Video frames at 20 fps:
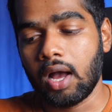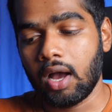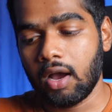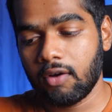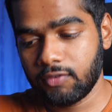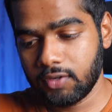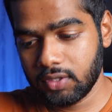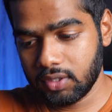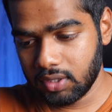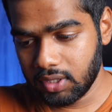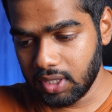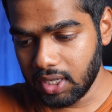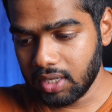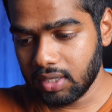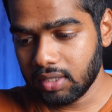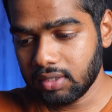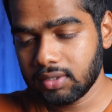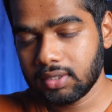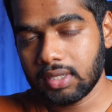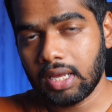After
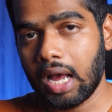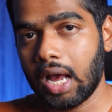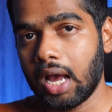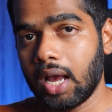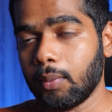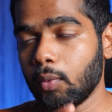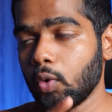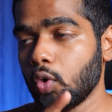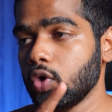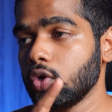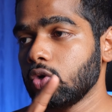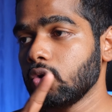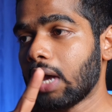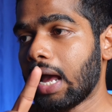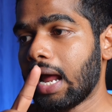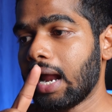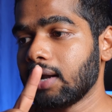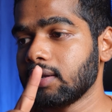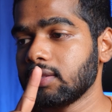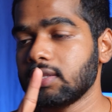this, I'm going to
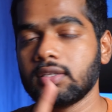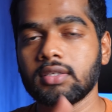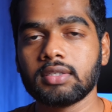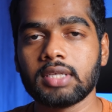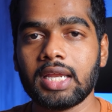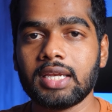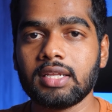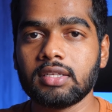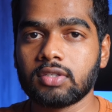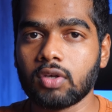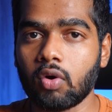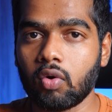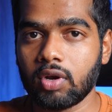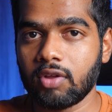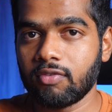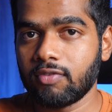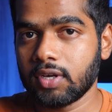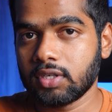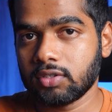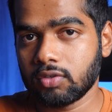add any sound
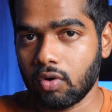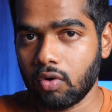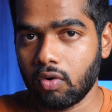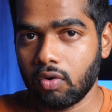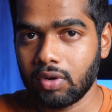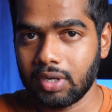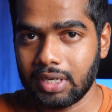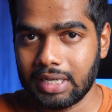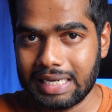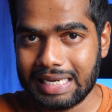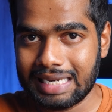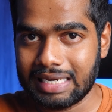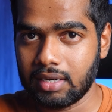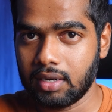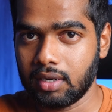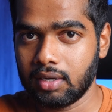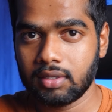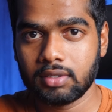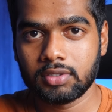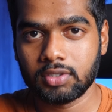effects are
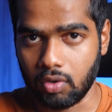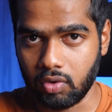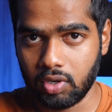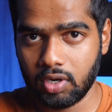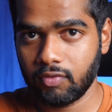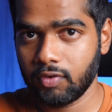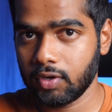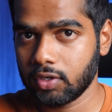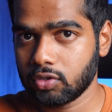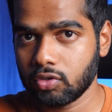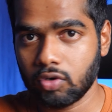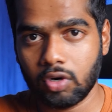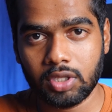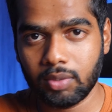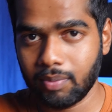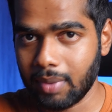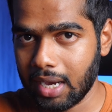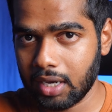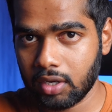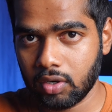needed. Sound effects, not the
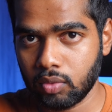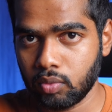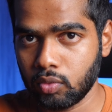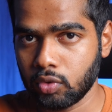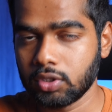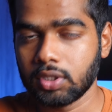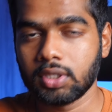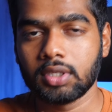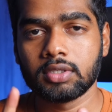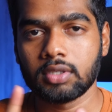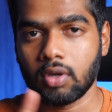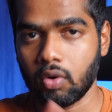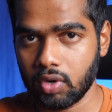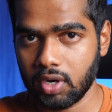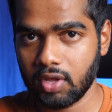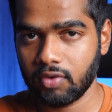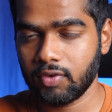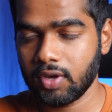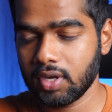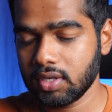background music,
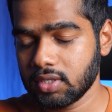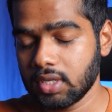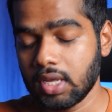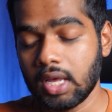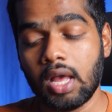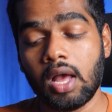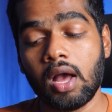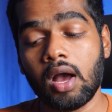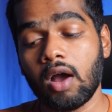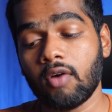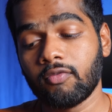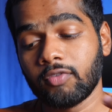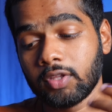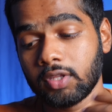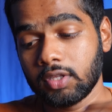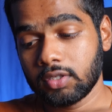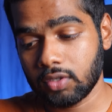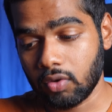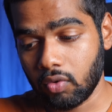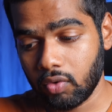sound effects. After
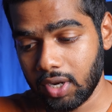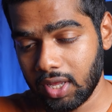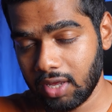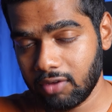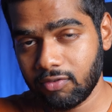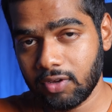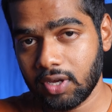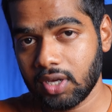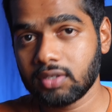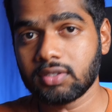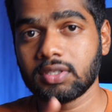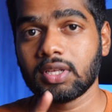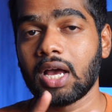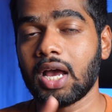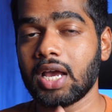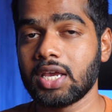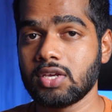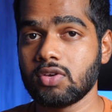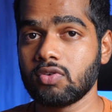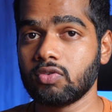the sound effects,
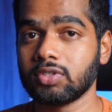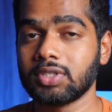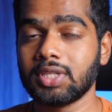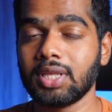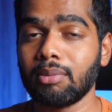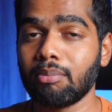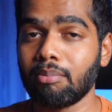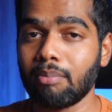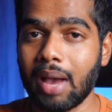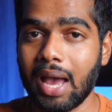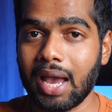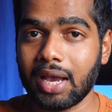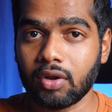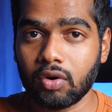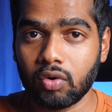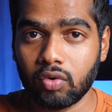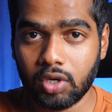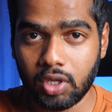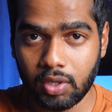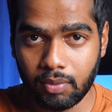I use the
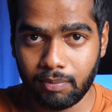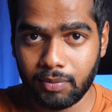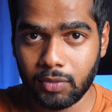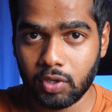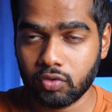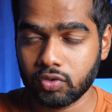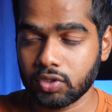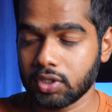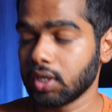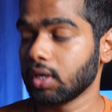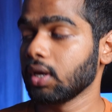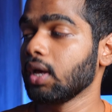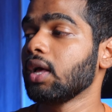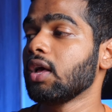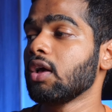background music.